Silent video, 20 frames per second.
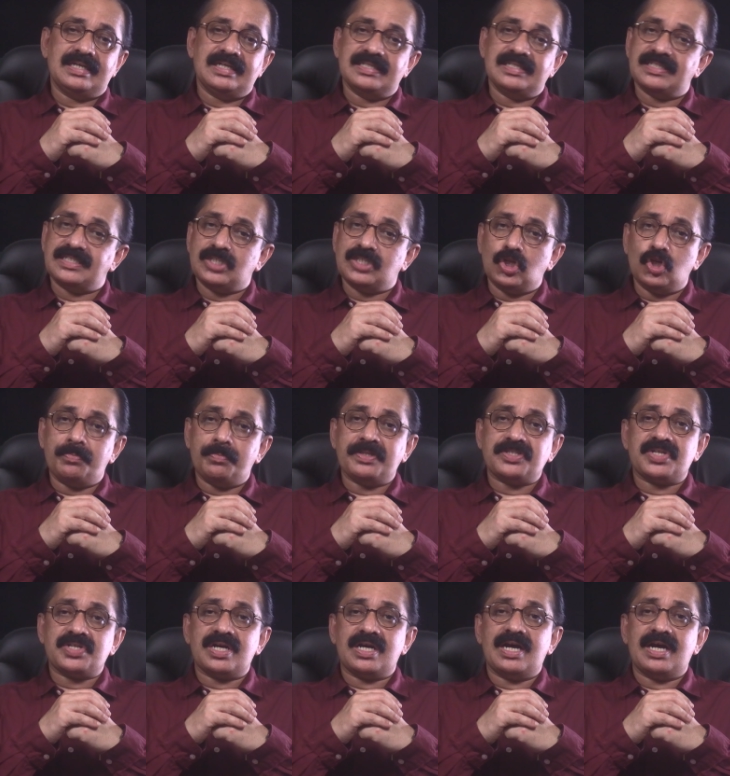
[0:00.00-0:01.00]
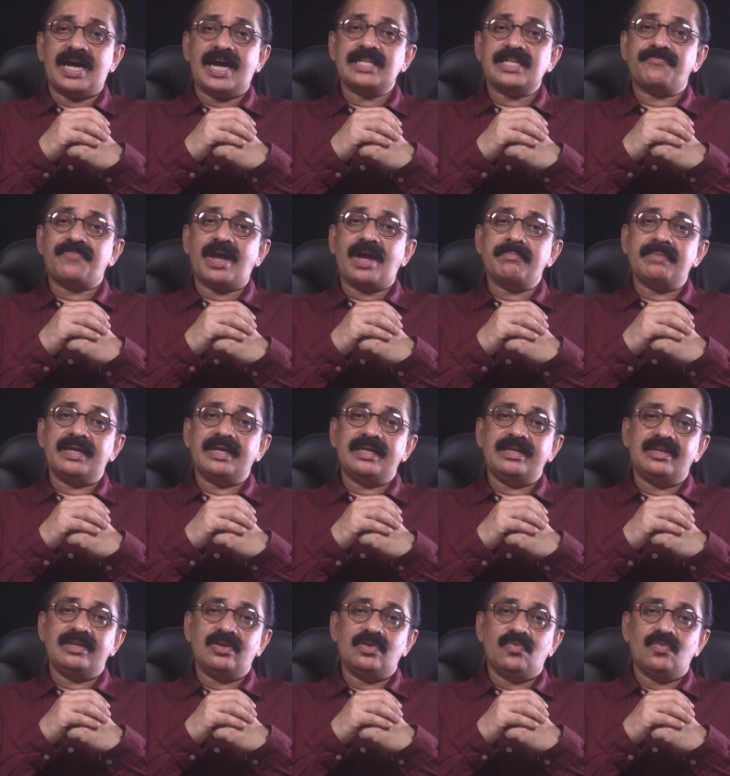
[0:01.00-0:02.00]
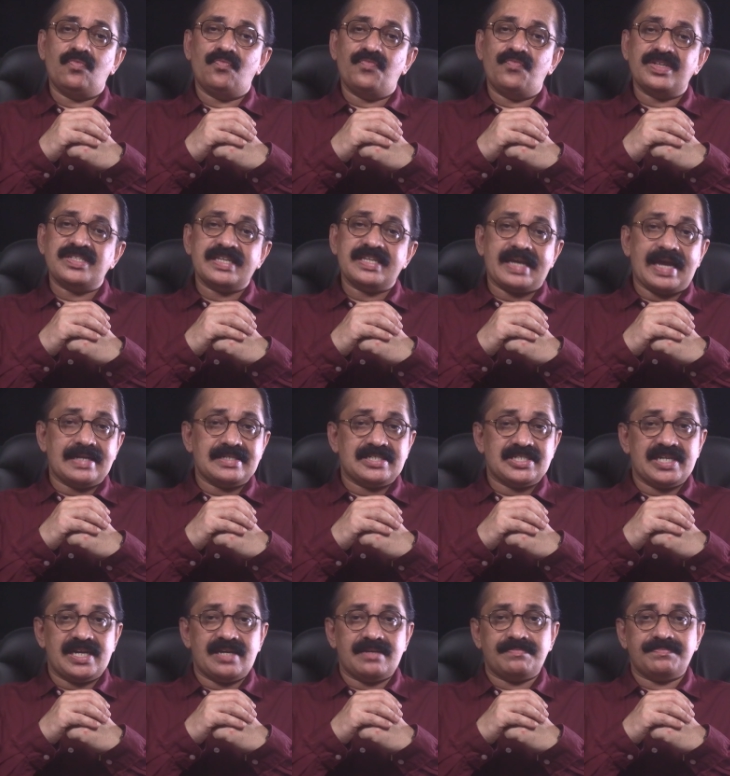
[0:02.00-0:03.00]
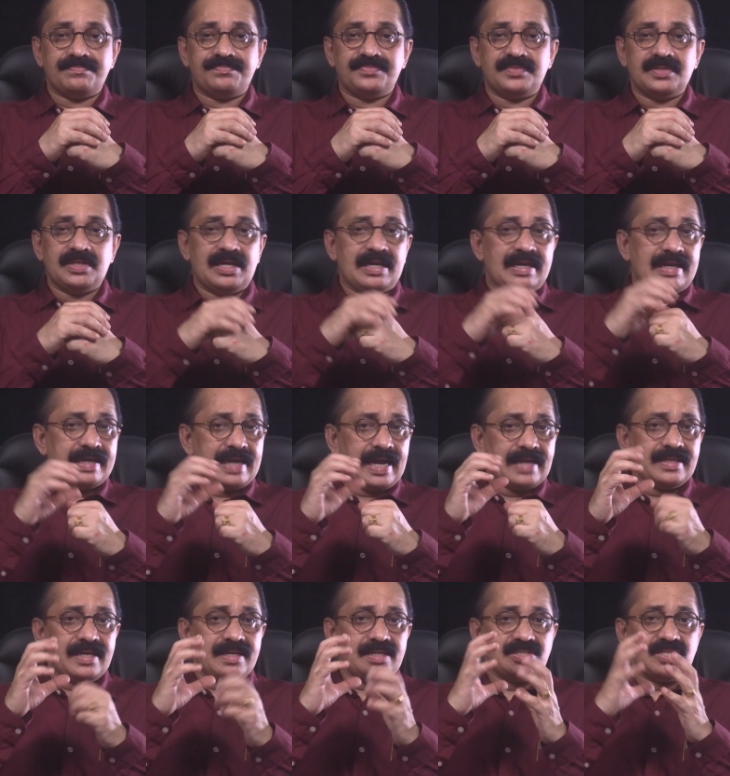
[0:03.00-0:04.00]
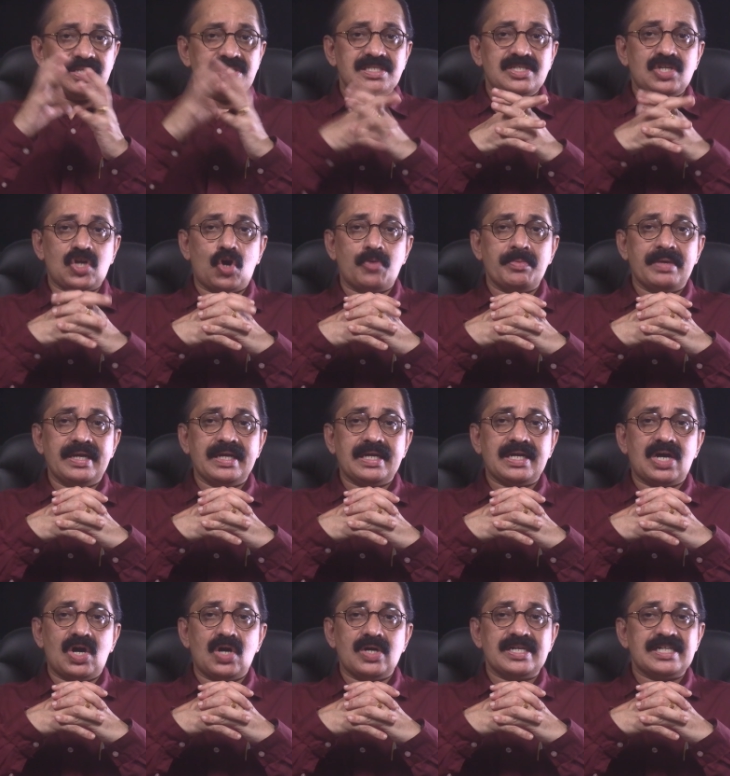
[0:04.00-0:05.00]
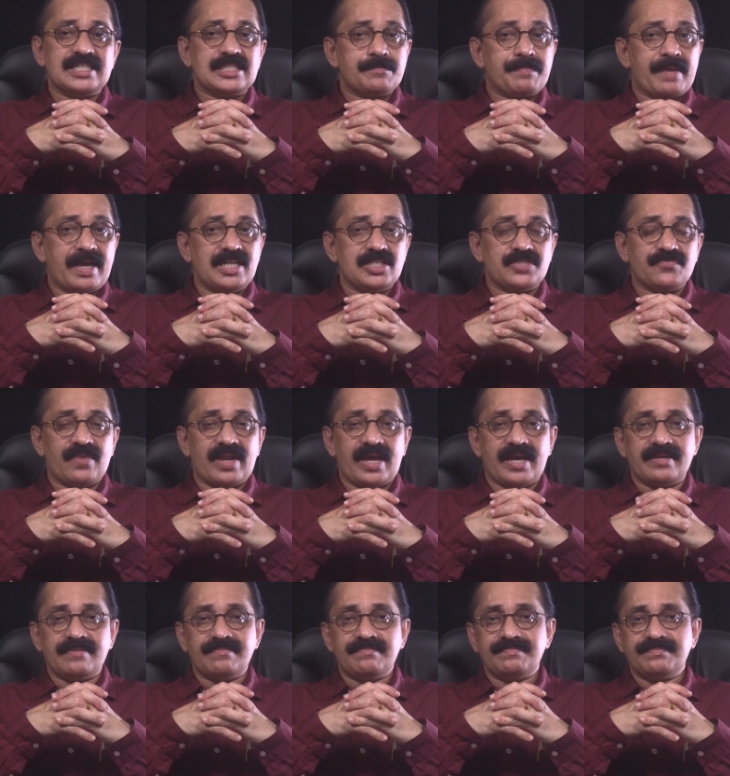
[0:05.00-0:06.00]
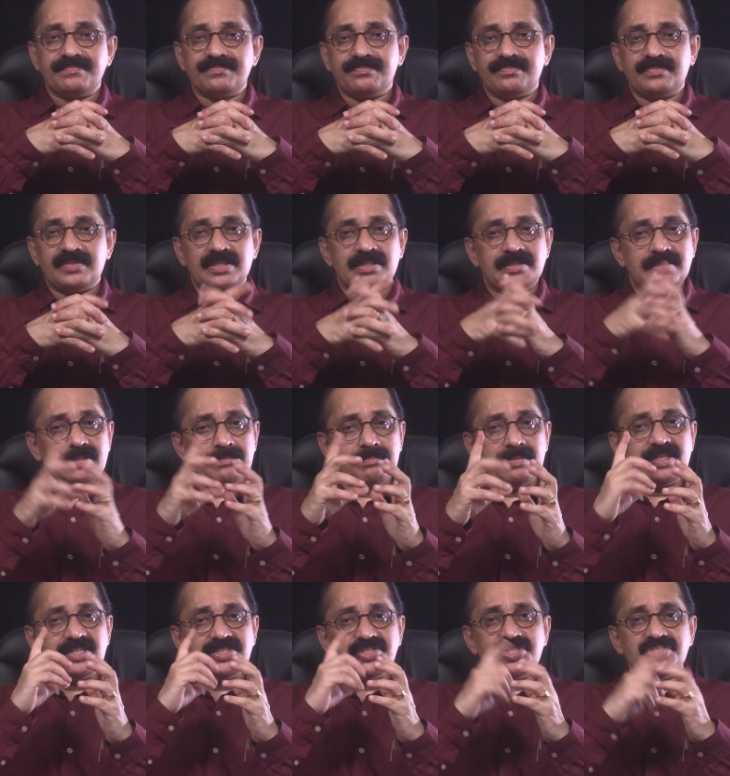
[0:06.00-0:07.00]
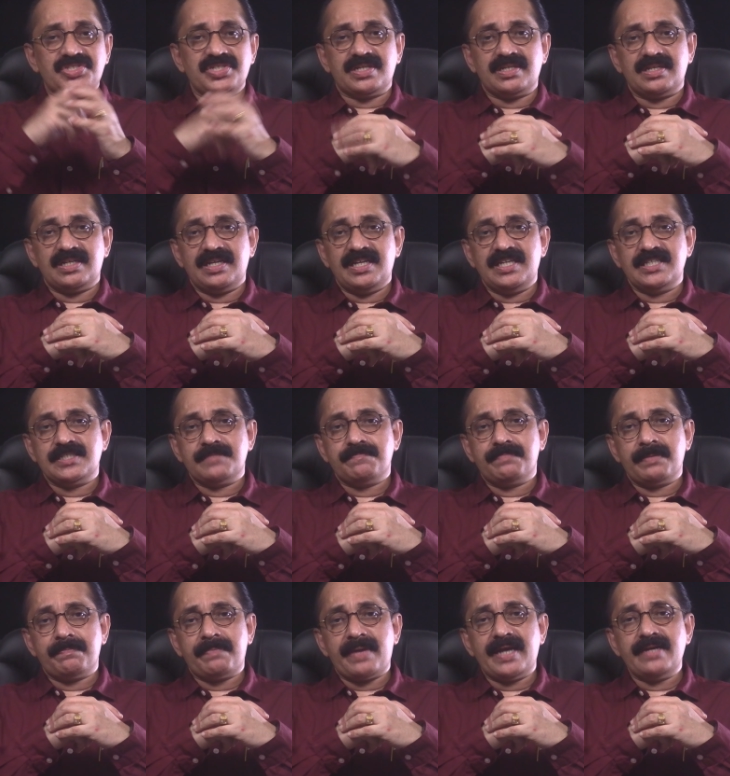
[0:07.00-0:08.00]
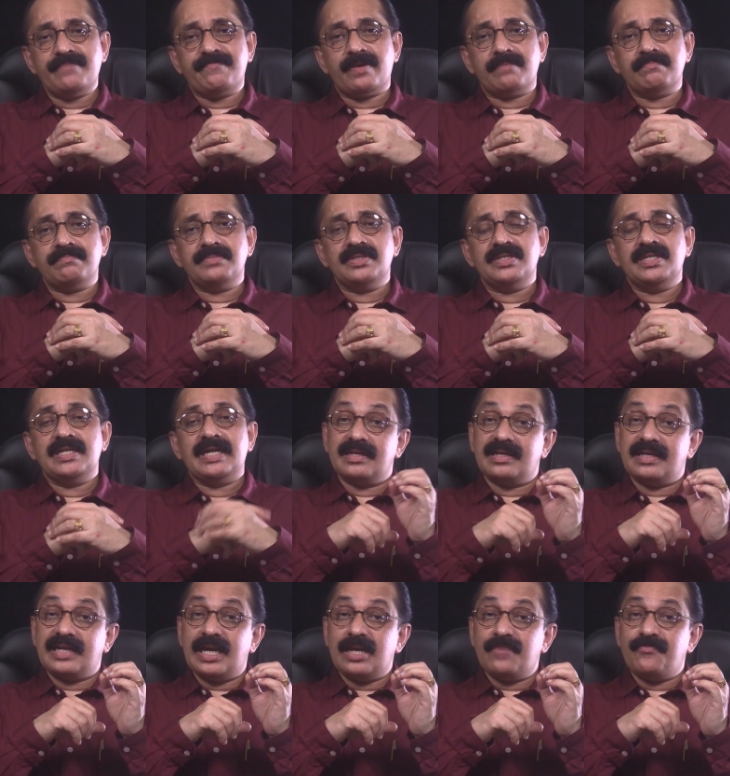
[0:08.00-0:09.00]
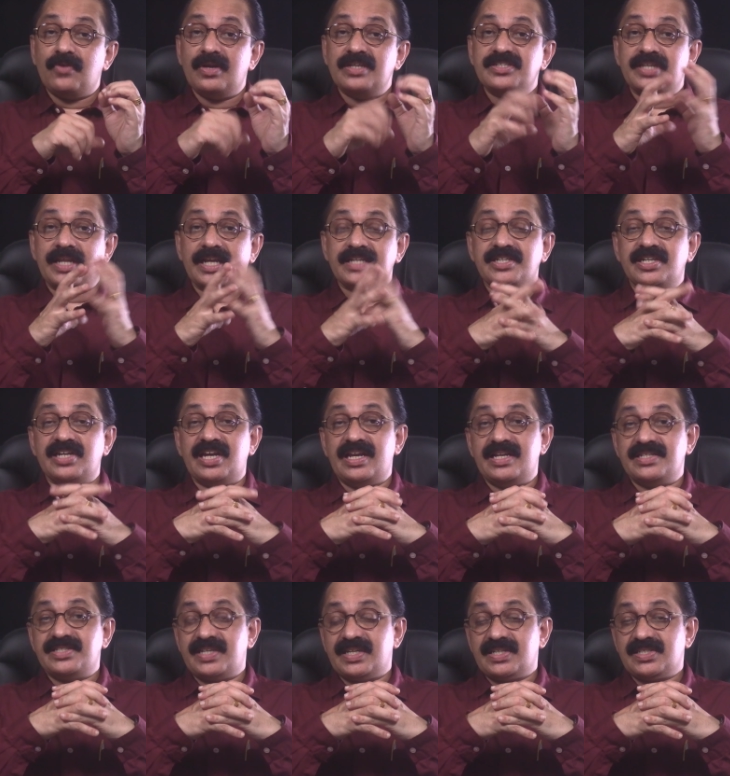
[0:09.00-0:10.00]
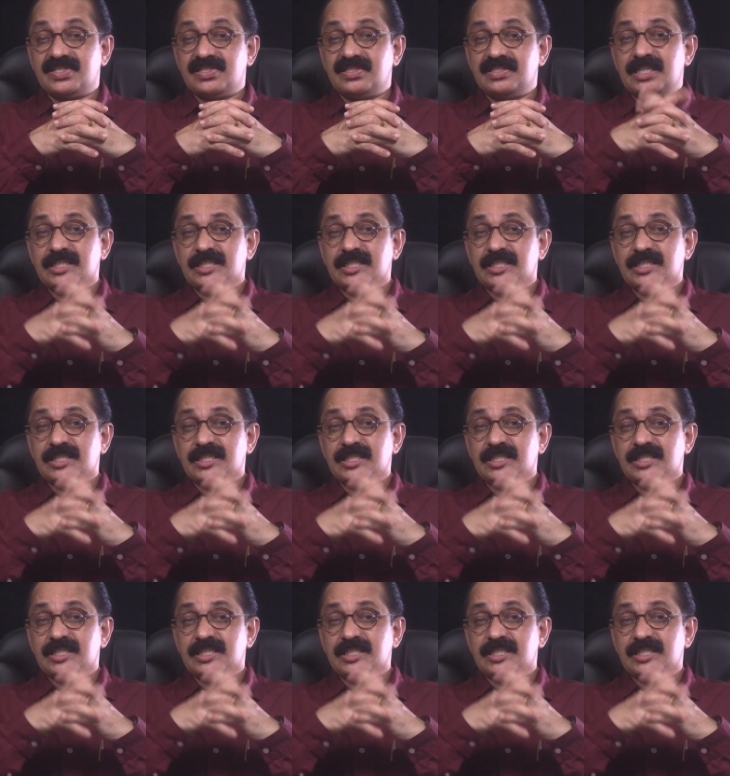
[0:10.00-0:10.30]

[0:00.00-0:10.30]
Coleoptera and the family Vesicantia. Cantharis is commonly called Spanish fly. The mother tincture is prepared from carefully selected insects.